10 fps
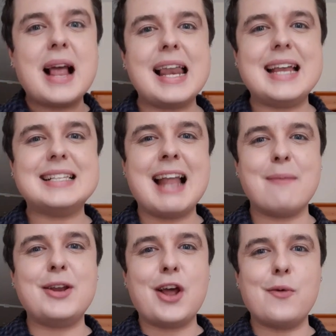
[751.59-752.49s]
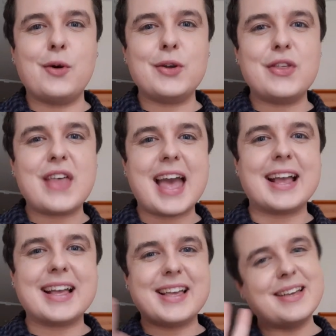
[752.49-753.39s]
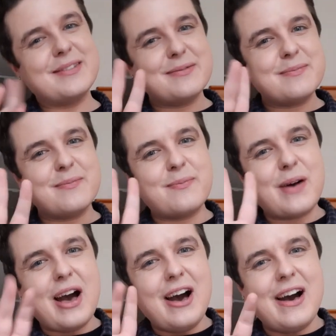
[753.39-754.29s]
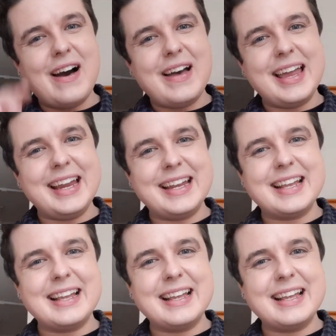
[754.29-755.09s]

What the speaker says: please let me know what you think. Bye.